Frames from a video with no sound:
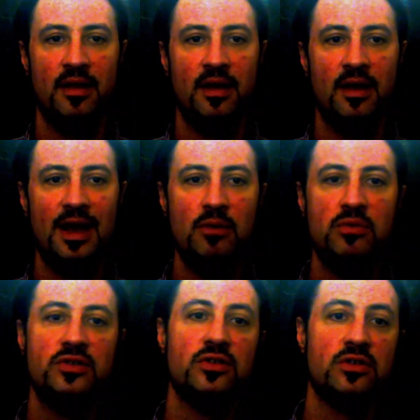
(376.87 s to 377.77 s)
How would
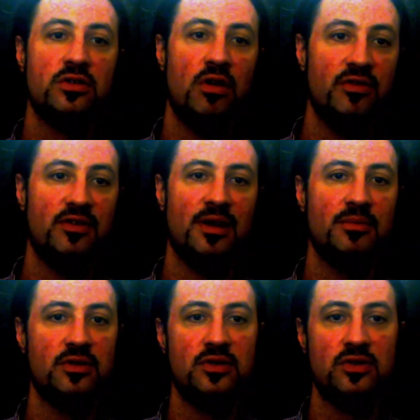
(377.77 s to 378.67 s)
such concepts
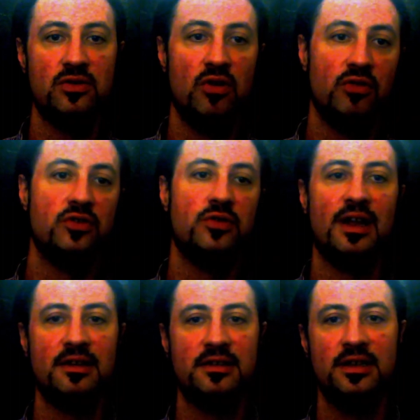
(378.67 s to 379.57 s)
as
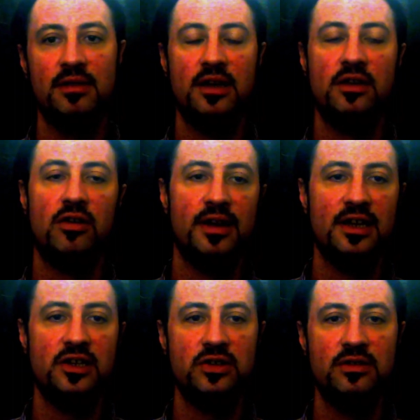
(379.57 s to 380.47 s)
non-duality,
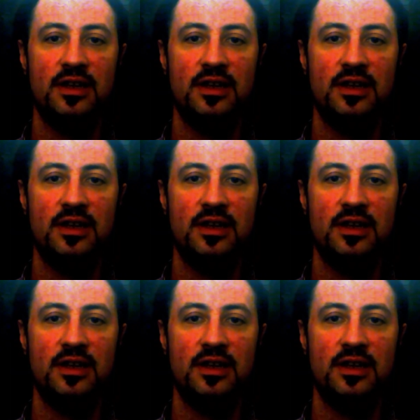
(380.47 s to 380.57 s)
reincarnation,